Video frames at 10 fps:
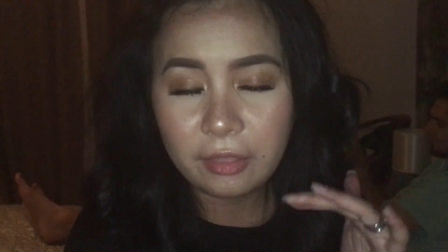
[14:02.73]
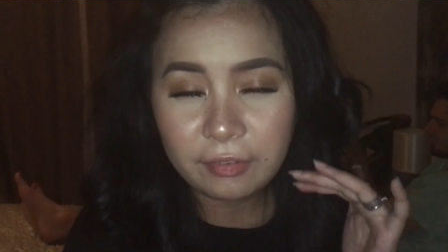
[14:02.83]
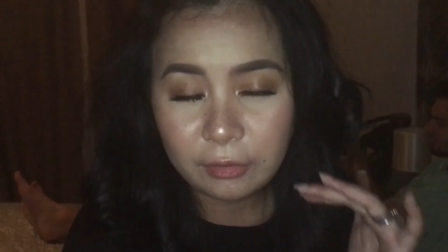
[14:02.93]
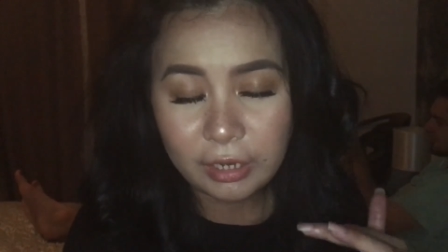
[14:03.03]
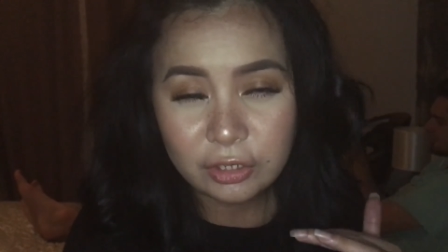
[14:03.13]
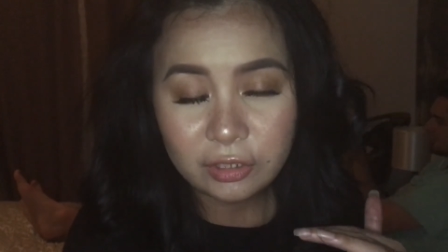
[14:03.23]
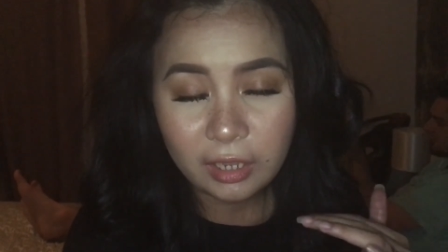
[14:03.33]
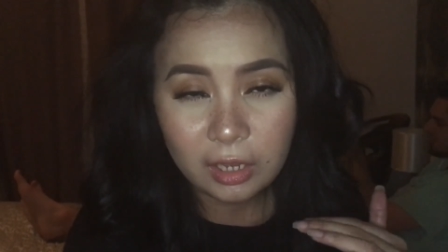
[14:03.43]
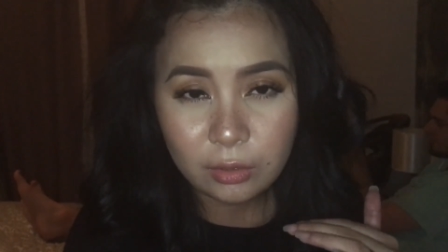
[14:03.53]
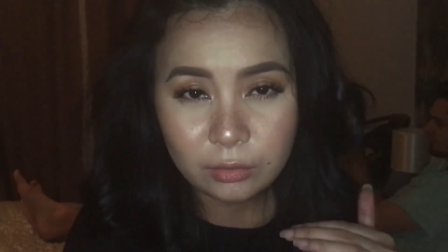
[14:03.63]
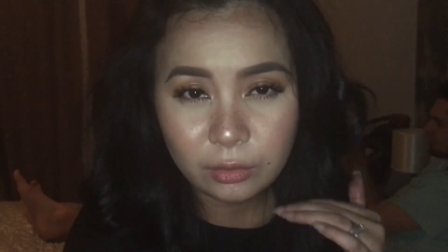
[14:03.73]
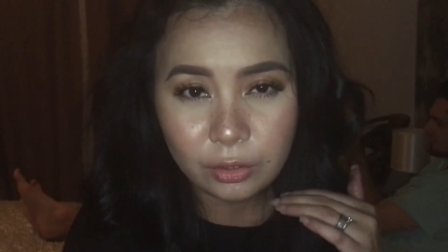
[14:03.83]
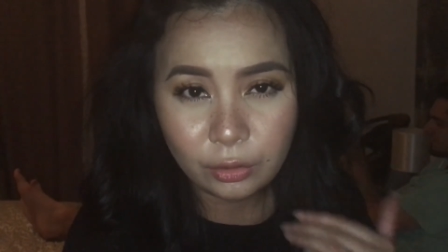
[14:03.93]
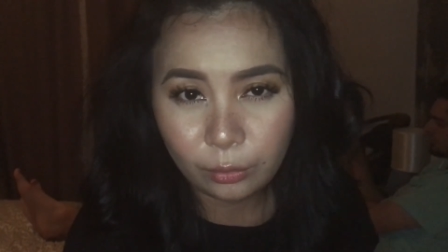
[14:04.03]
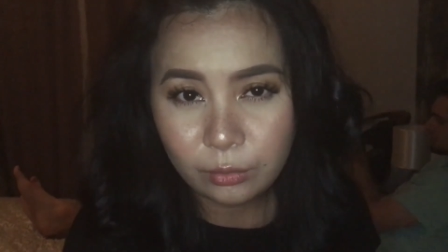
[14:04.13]
The foundation that I used to
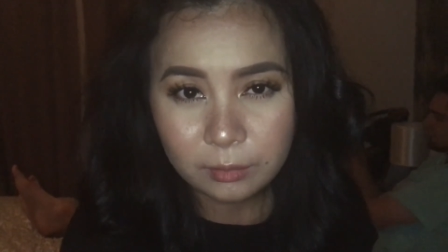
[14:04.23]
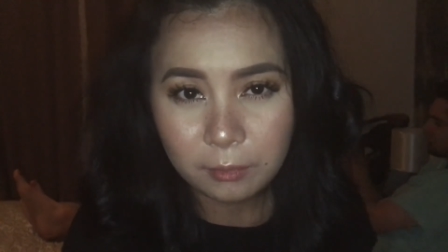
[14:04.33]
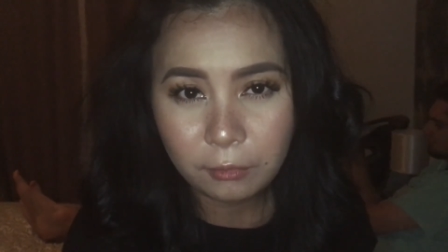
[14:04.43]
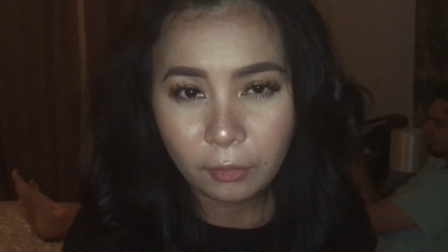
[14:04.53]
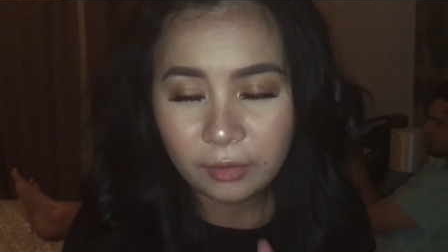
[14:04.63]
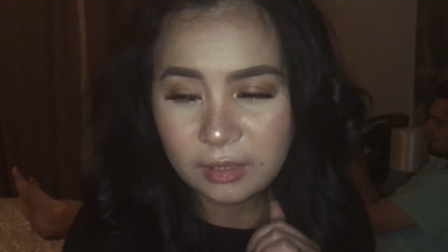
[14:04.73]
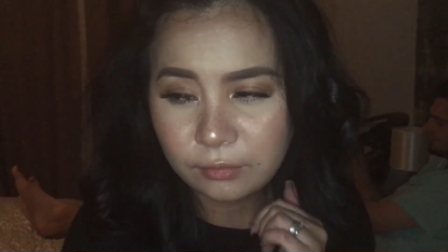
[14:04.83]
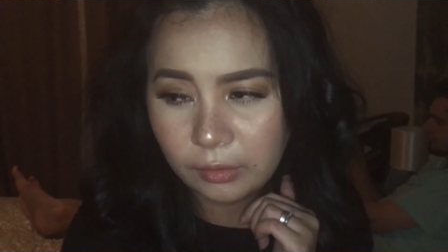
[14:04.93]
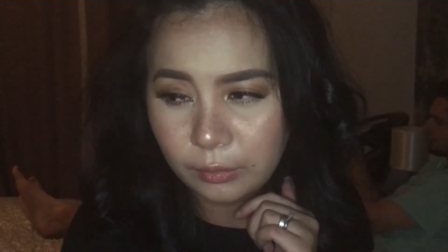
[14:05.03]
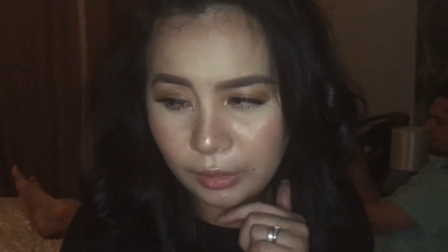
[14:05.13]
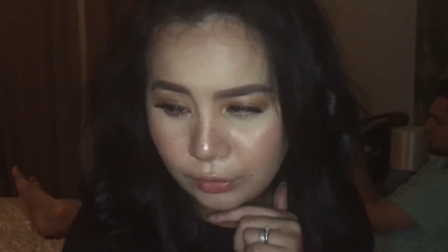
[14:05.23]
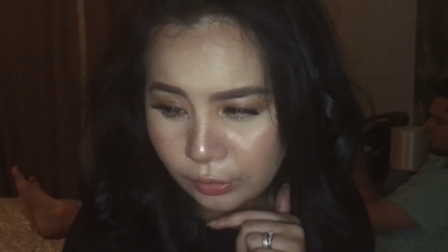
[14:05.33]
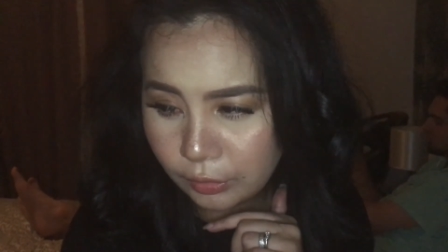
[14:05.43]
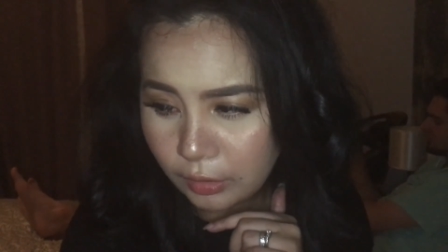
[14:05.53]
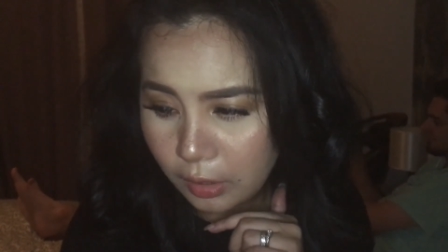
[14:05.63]
use before this
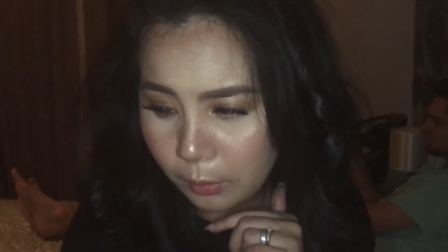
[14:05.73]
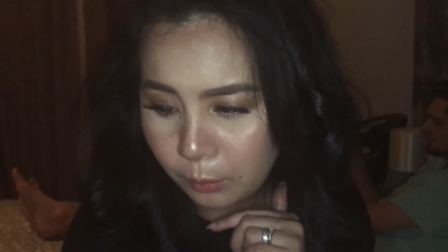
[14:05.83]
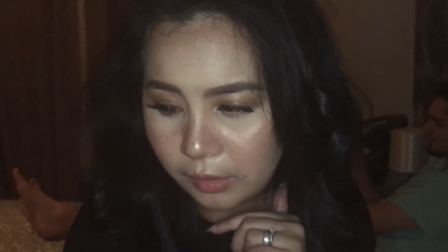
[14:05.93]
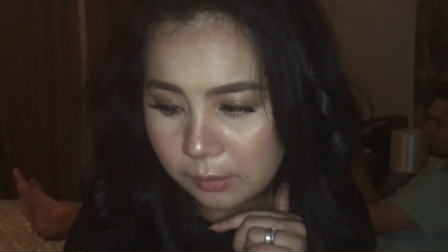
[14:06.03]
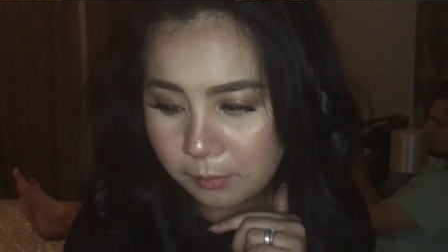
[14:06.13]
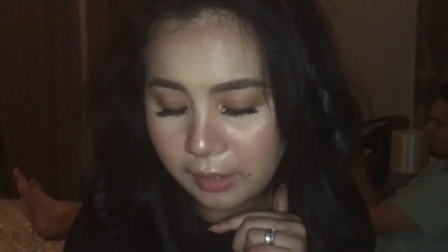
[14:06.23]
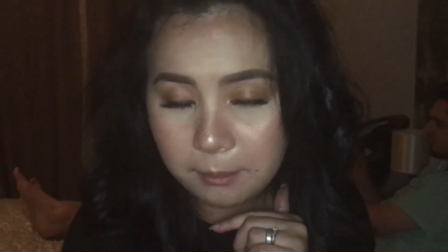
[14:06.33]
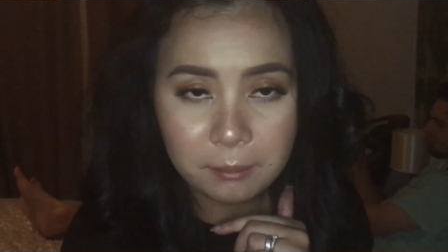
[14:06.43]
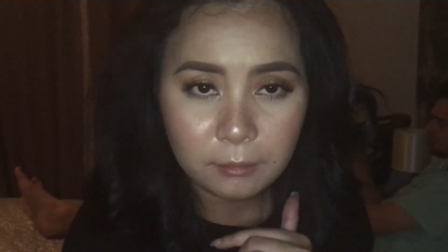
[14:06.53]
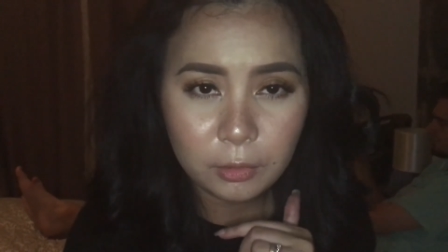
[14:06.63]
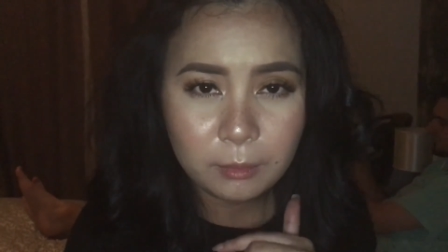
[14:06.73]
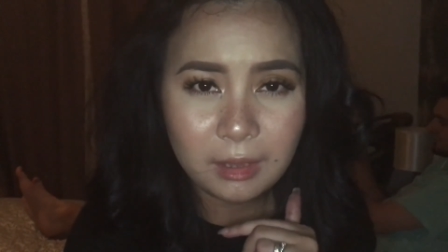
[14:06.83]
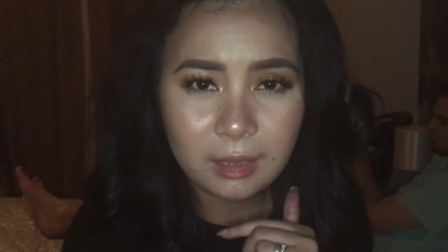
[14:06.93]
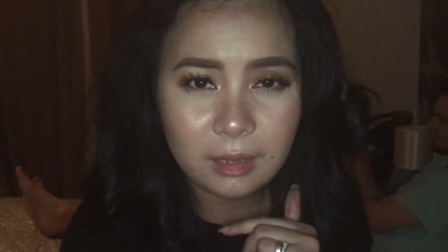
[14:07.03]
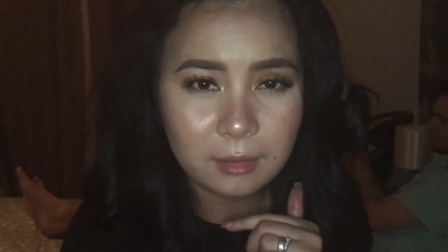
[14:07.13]
foundation was my
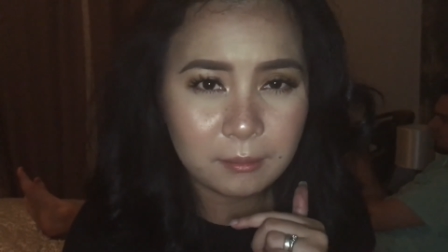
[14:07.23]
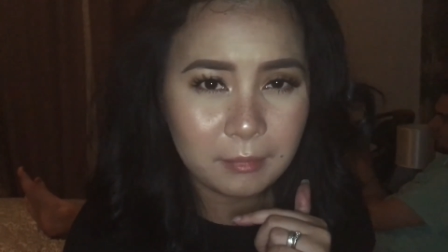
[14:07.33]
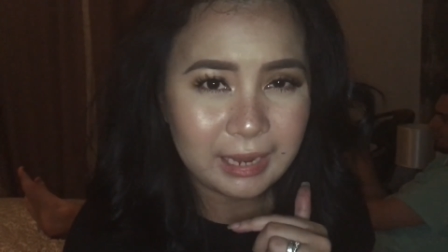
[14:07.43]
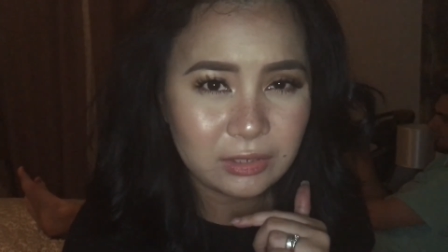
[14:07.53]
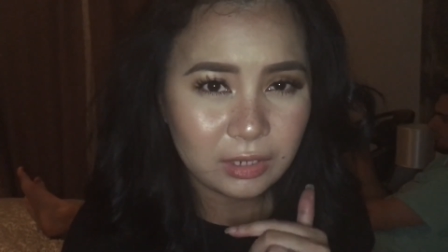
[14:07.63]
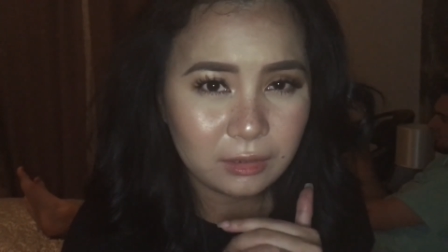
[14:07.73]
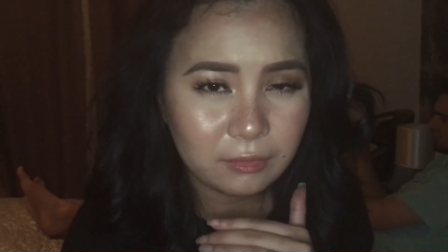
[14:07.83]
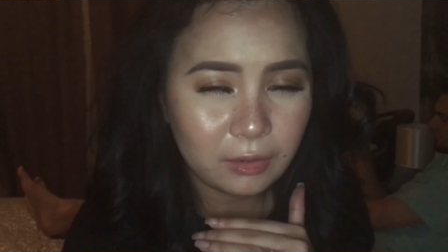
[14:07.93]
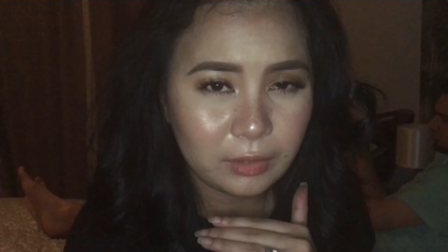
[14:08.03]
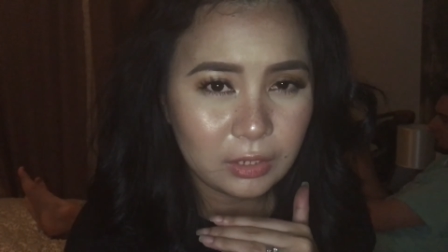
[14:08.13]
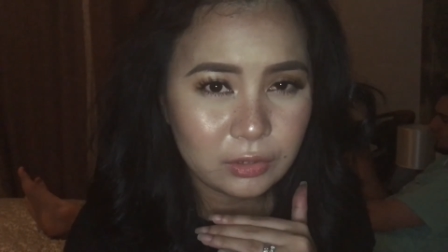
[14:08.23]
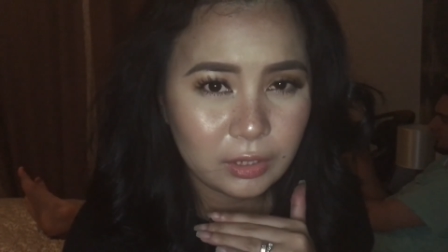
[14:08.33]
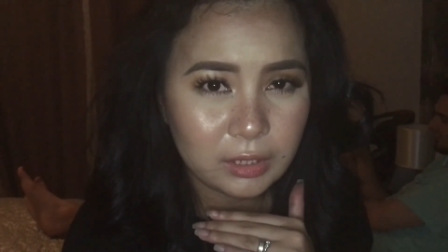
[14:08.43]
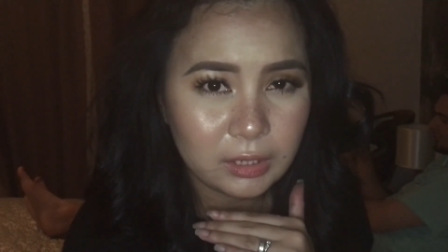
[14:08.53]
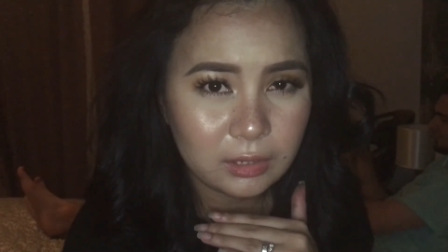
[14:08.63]
Lumi Magic
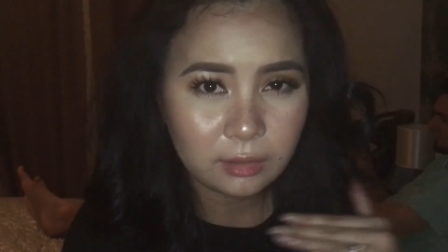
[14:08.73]
foundation,